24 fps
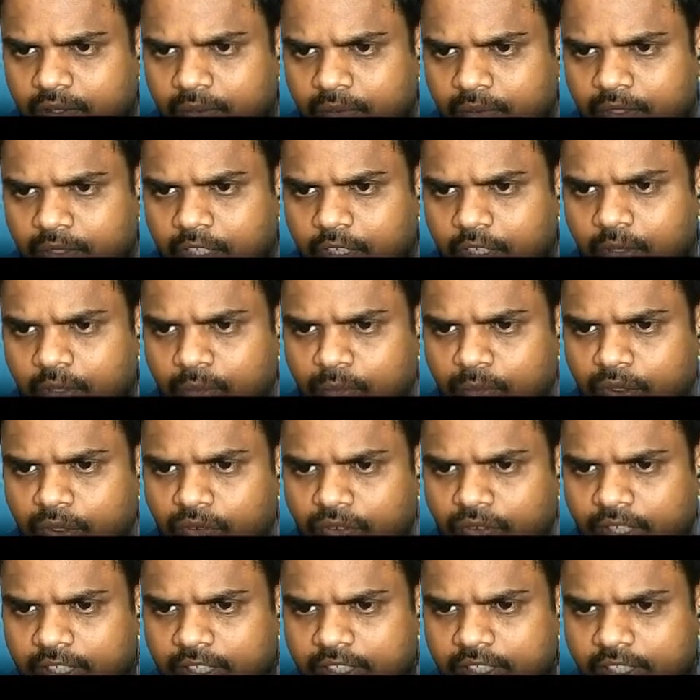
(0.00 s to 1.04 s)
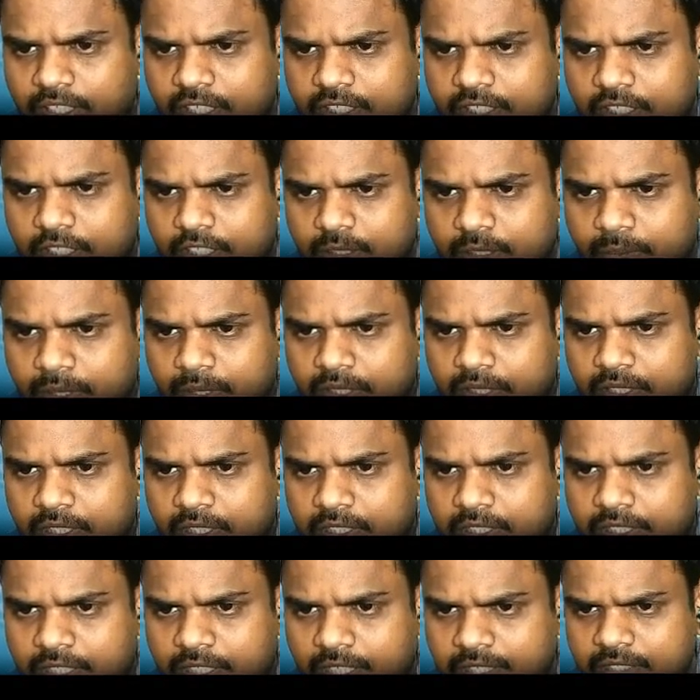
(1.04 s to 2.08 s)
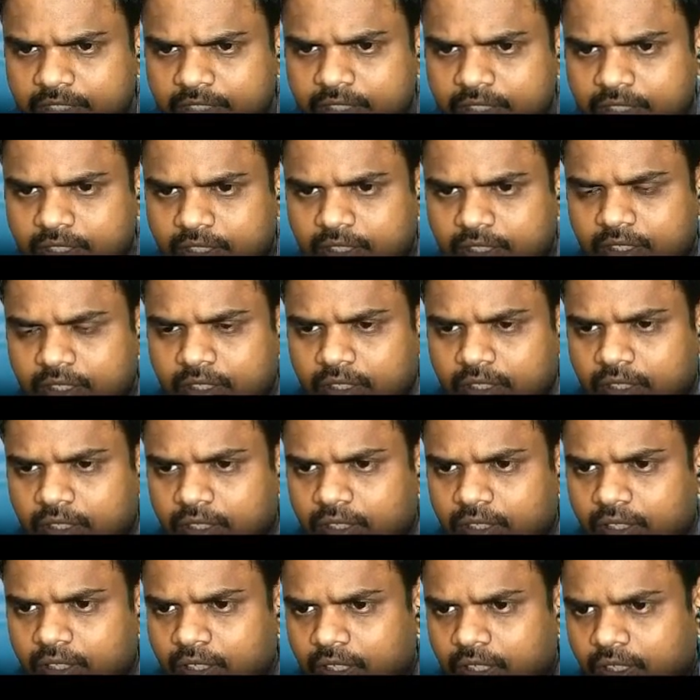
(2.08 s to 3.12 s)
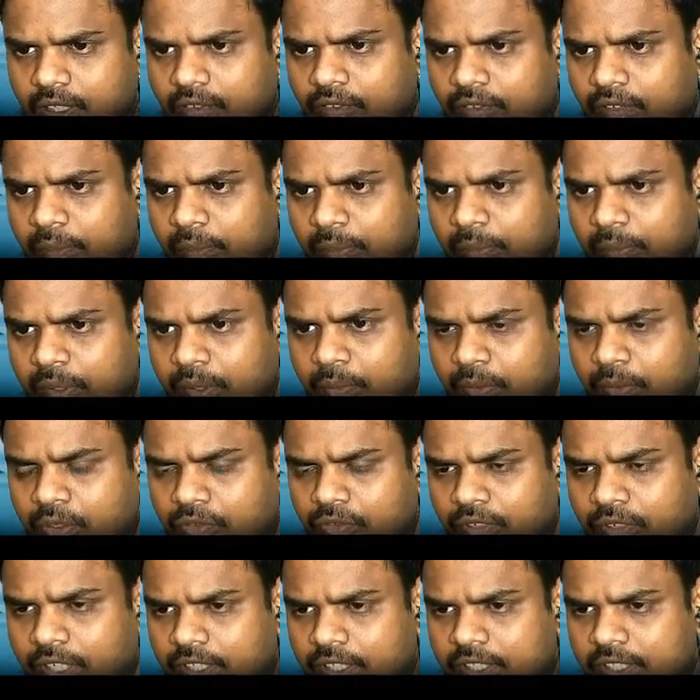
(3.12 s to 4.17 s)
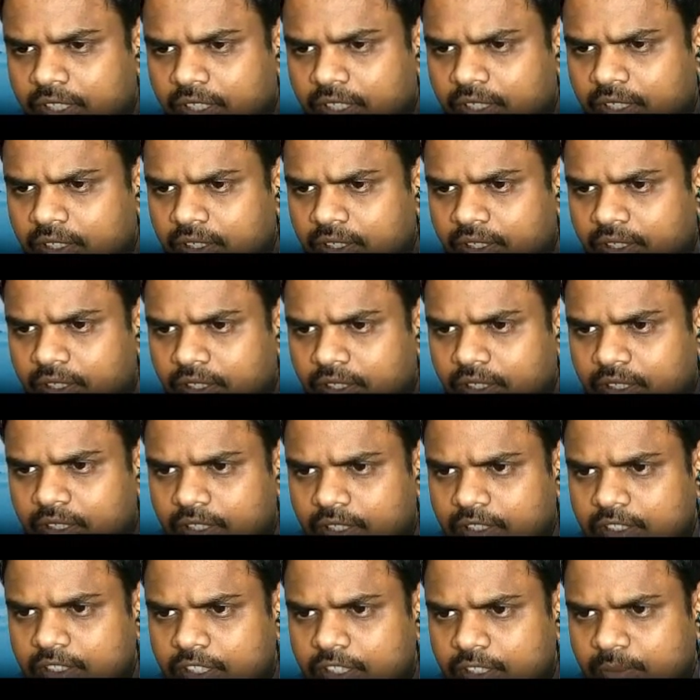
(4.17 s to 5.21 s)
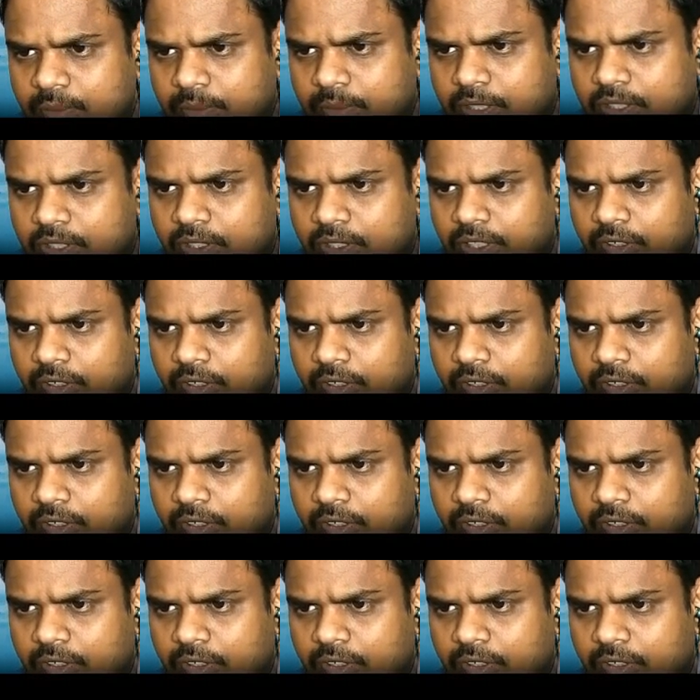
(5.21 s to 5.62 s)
liquid mole fraction is expressed as X and vapor mole fraction is expressed